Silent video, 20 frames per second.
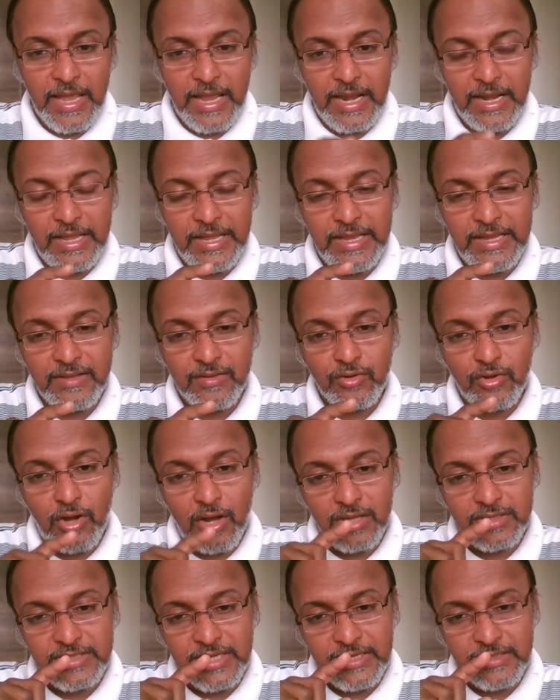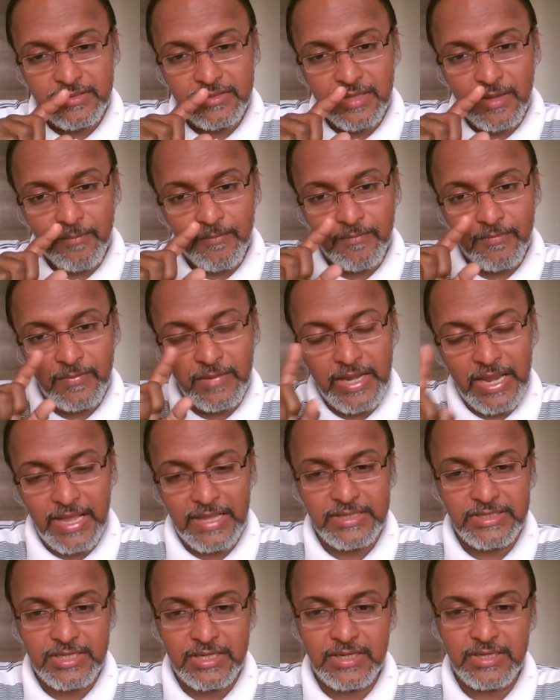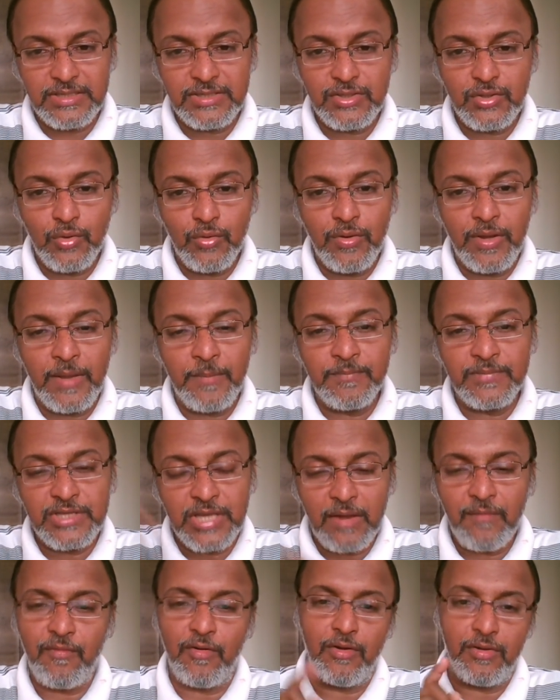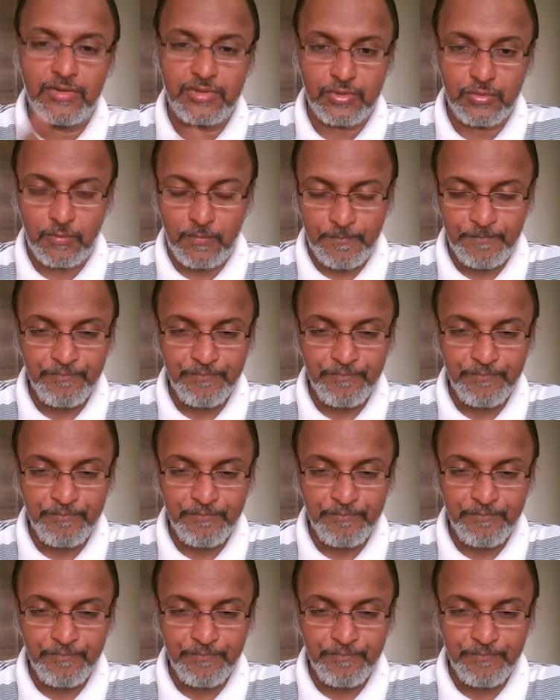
and he is causing some dangerous to himself also.